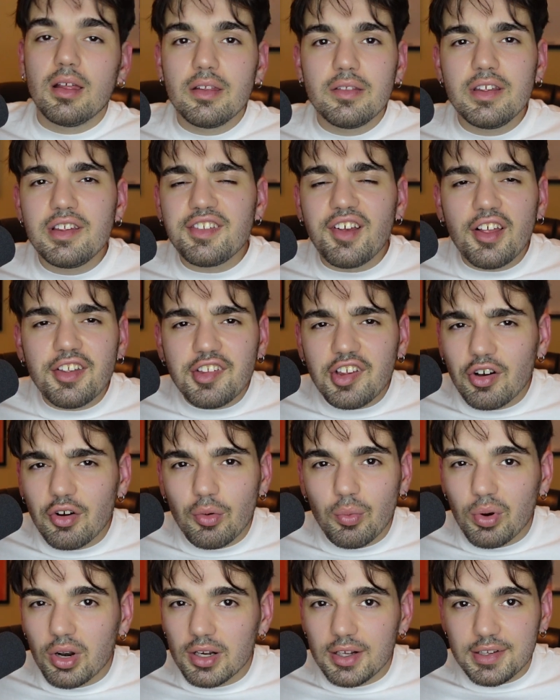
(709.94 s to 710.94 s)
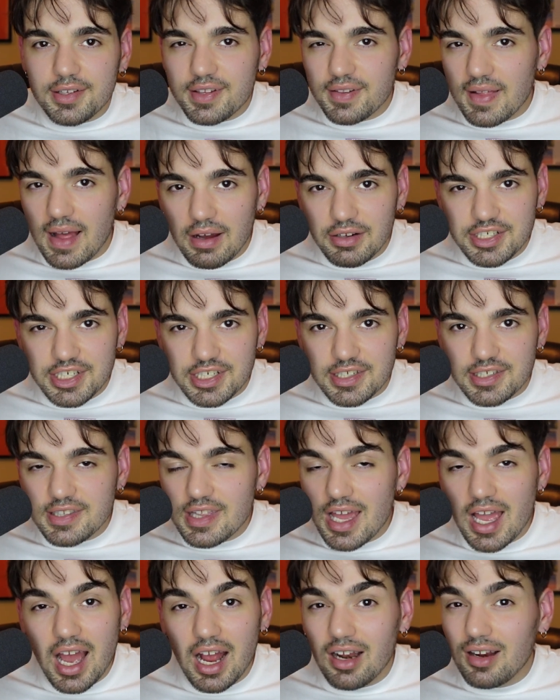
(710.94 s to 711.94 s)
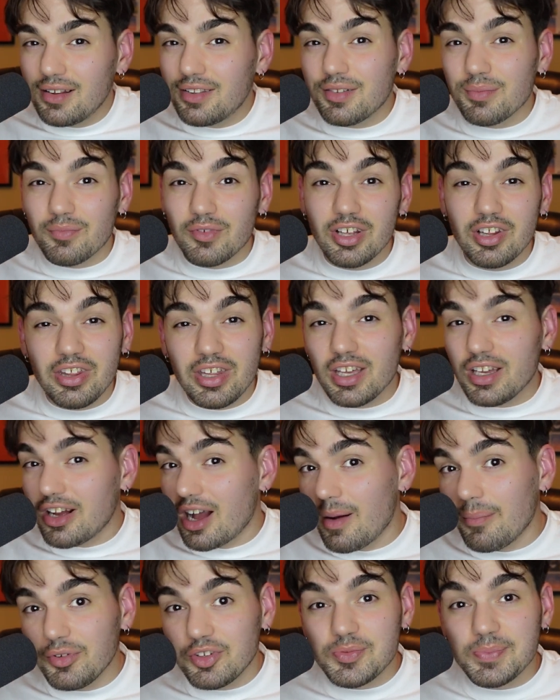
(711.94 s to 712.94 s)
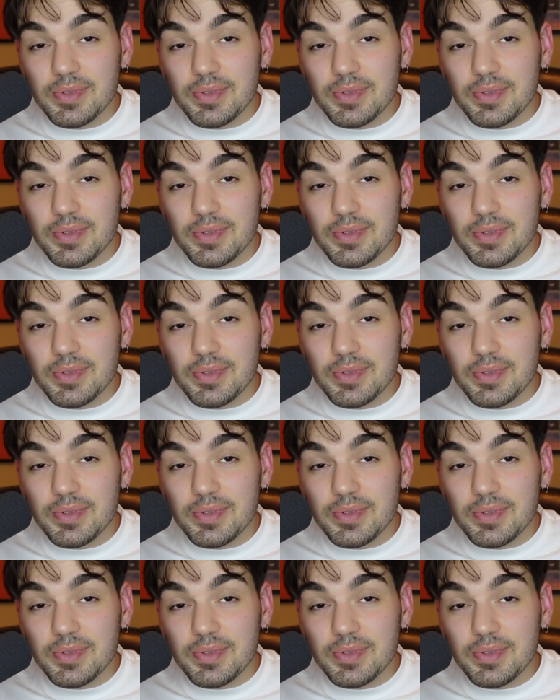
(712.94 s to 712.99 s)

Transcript: These also weren't slouches. They hired some really accomplished